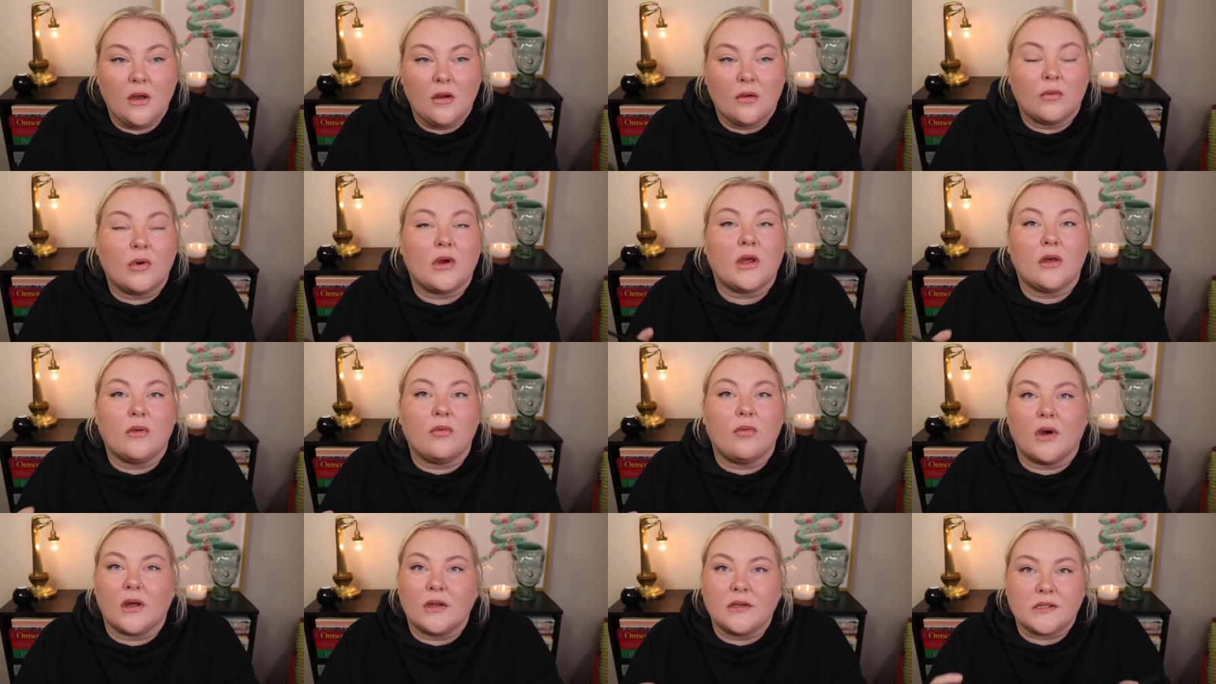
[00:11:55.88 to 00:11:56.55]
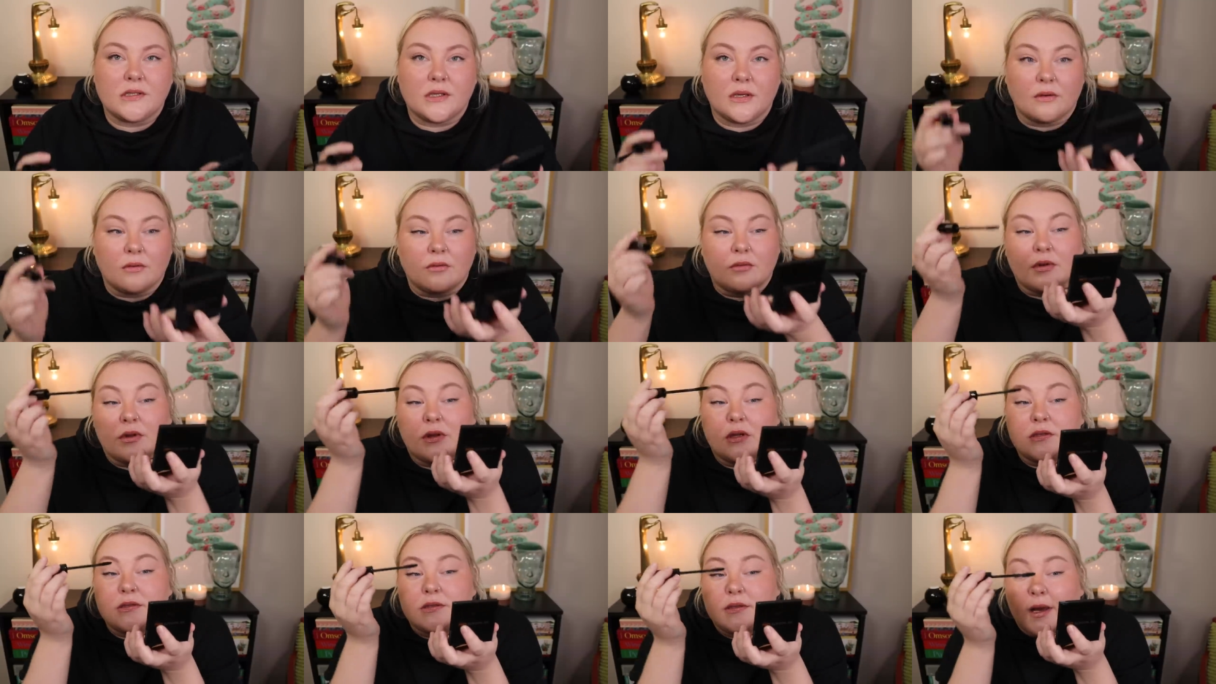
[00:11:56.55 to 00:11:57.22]
what you want to
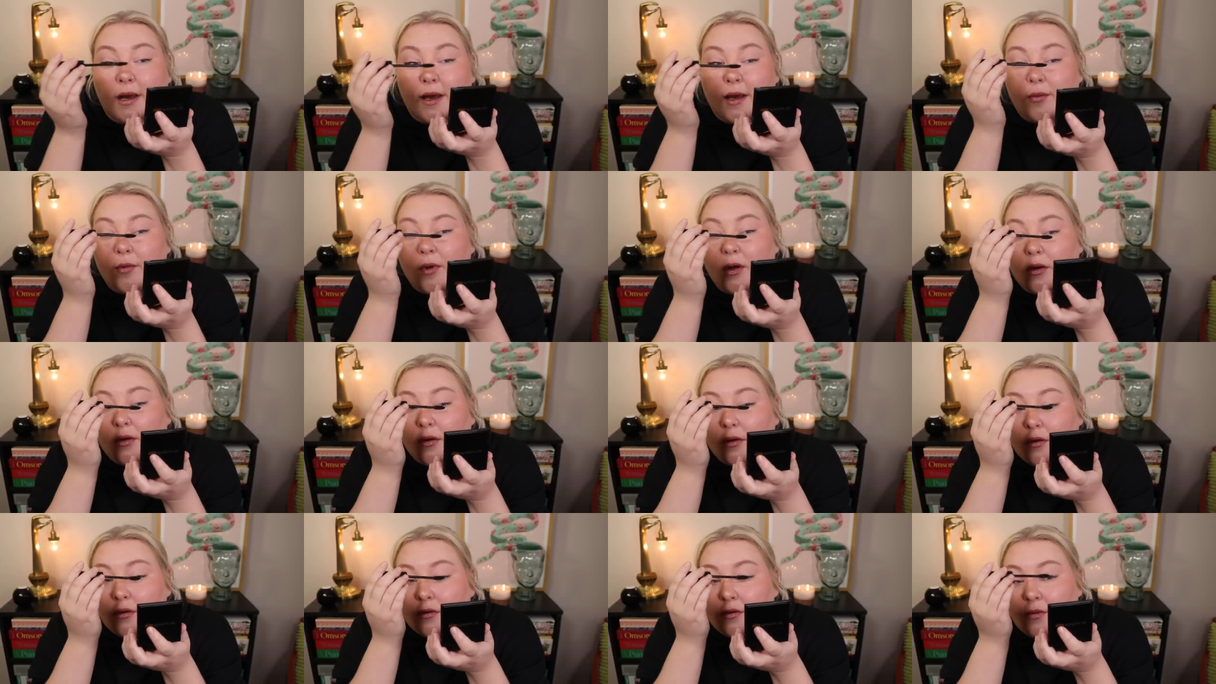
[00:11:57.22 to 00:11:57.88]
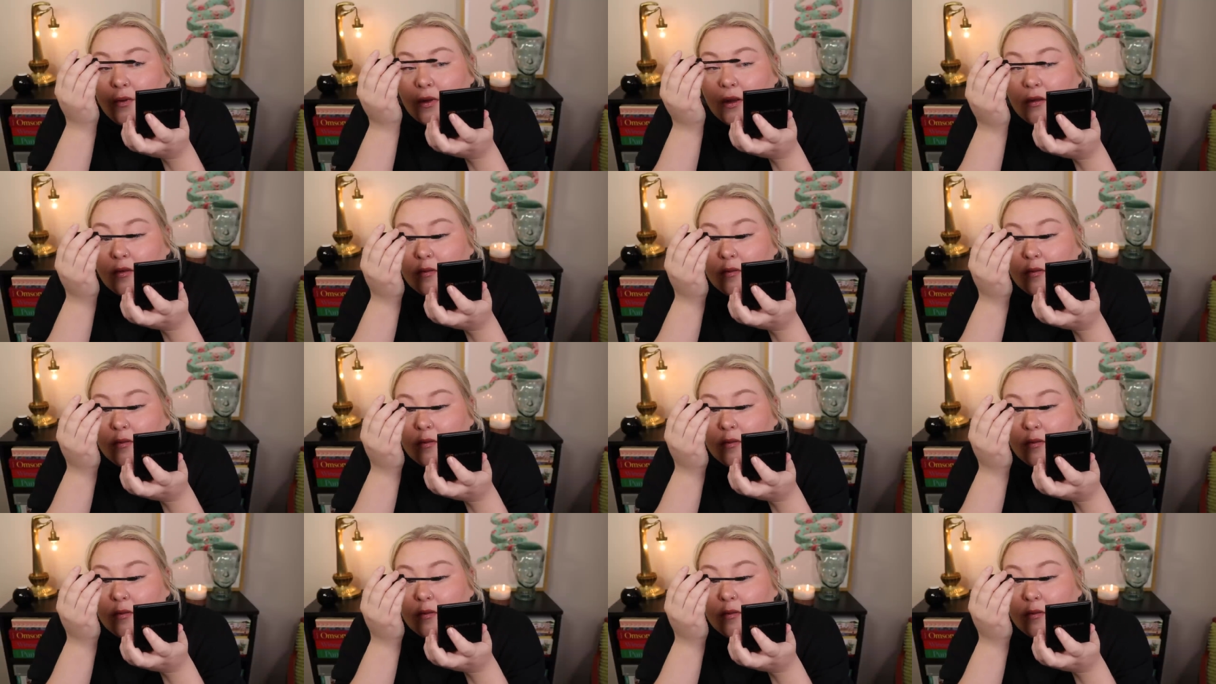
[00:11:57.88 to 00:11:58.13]
with this time on earth, man.